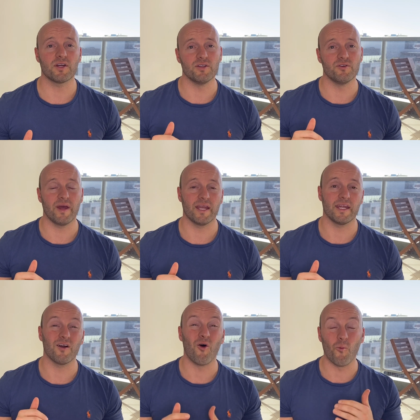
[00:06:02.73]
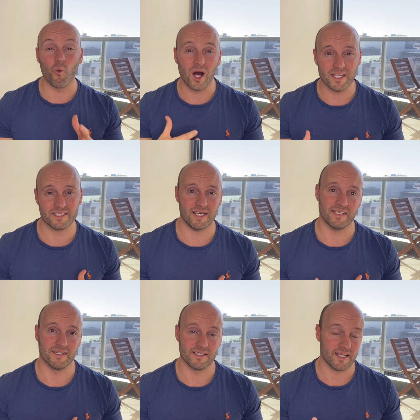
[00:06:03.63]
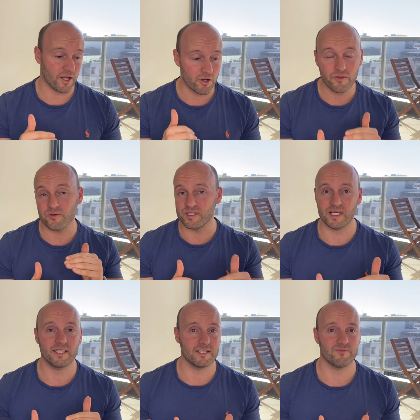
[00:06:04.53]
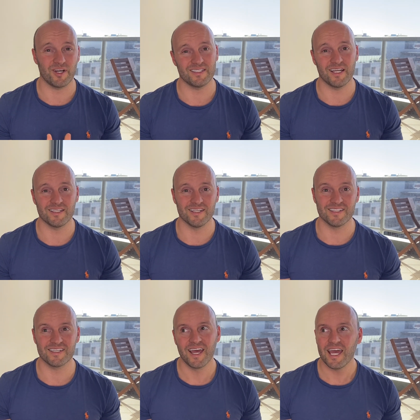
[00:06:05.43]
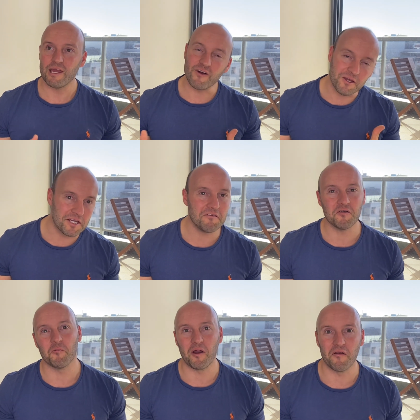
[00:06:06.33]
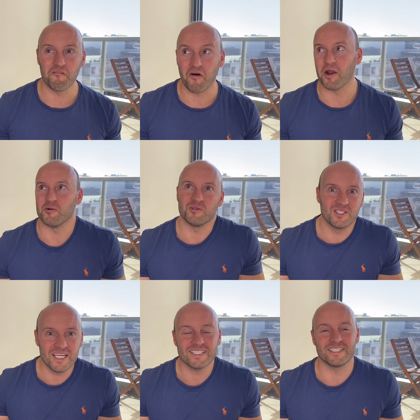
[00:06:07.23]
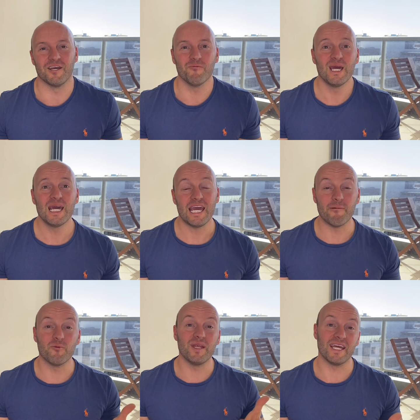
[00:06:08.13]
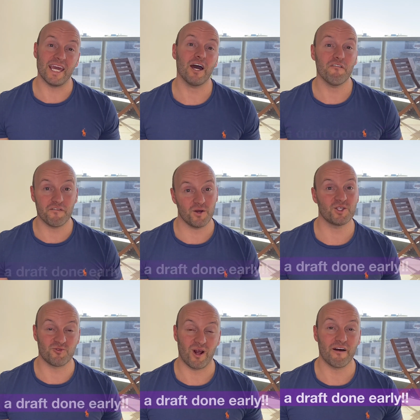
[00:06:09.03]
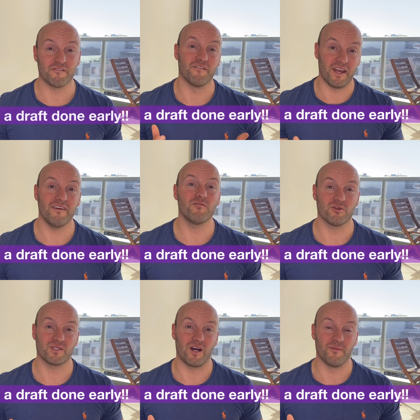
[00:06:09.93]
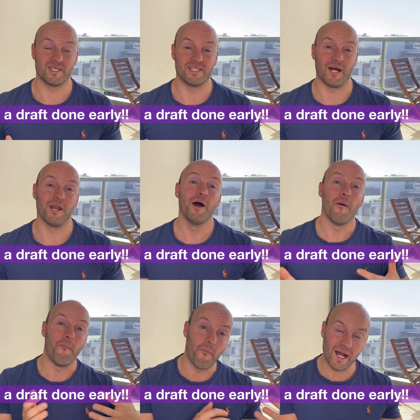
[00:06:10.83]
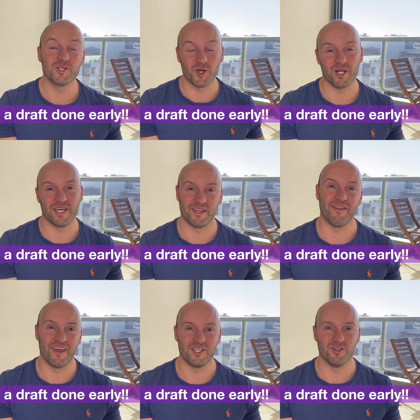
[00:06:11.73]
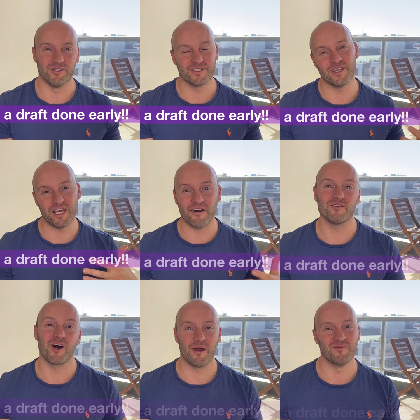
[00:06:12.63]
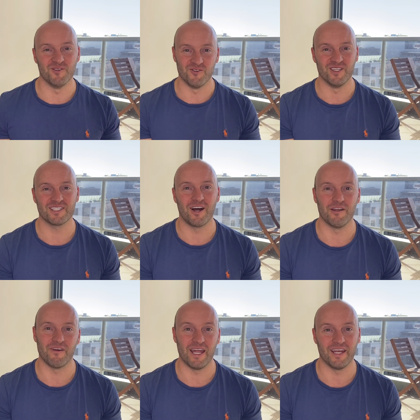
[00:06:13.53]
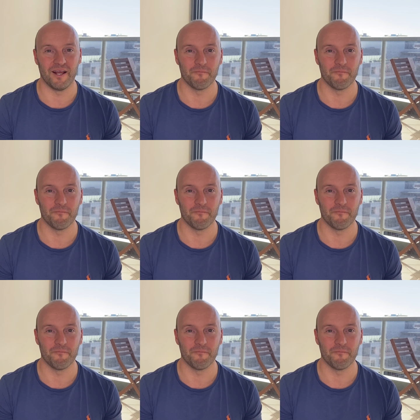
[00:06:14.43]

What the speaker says: do editing on one sentence and go through sentence by sentence. If I could give you one final sixth tip, it would be to get a first draft of any of your assignments done much earlier than they're due so that you have time to do this kind of editing.